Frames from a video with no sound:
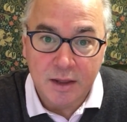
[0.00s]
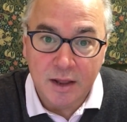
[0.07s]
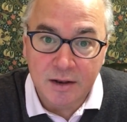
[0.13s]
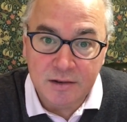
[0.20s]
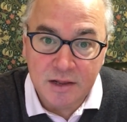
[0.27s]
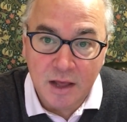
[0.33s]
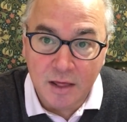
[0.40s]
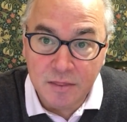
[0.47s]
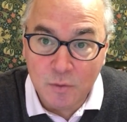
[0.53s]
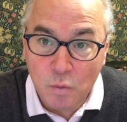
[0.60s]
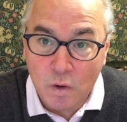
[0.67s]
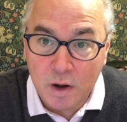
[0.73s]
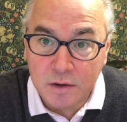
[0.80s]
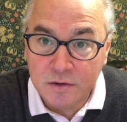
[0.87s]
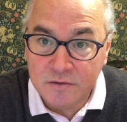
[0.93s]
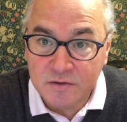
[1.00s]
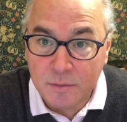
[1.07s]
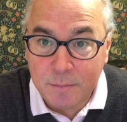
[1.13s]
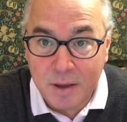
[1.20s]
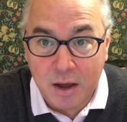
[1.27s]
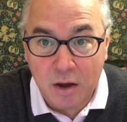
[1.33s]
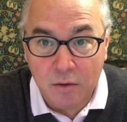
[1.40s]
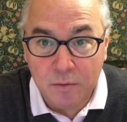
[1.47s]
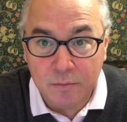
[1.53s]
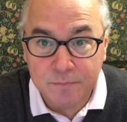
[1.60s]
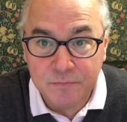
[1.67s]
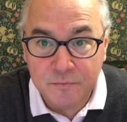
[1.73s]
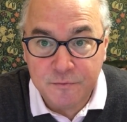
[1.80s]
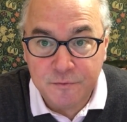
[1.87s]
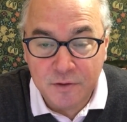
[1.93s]
and the other one is
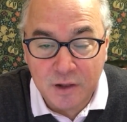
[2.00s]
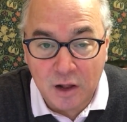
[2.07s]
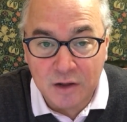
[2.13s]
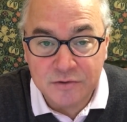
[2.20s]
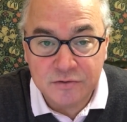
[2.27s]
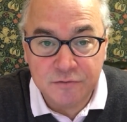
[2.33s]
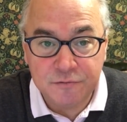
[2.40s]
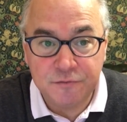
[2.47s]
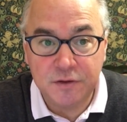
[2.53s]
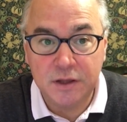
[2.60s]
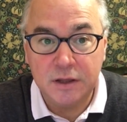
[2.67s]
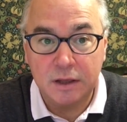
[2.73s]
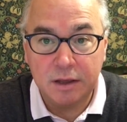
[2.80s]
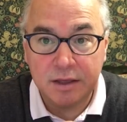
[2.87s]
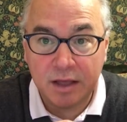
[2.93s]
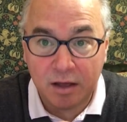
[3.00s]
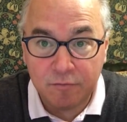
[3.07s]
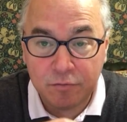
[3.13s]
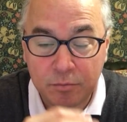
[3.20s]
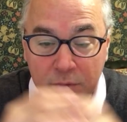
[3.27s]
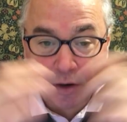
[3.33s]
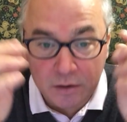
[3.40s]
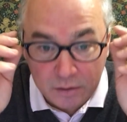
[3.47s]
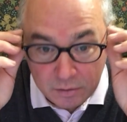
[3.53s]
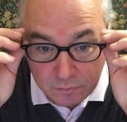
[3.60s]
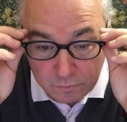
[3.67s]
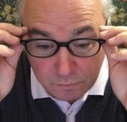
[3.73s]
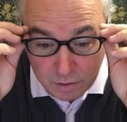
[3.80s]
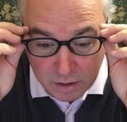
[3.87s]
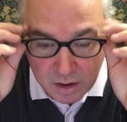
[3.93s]
about philosophy, government,
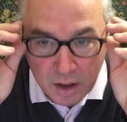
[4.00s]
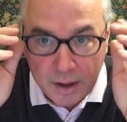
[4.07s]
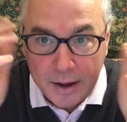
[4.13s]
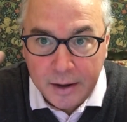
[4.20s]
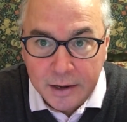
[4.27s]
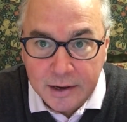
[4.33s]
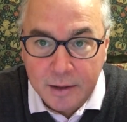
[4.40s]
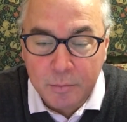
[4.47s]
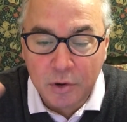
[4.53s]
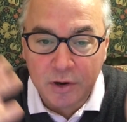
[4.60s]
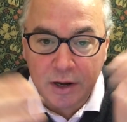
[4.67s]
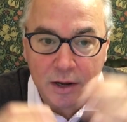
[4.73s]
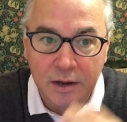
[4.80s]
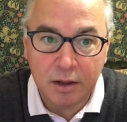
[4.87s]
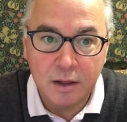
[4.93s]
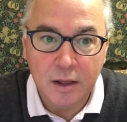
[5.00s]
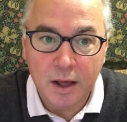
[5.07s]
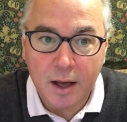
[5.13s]
and liberty.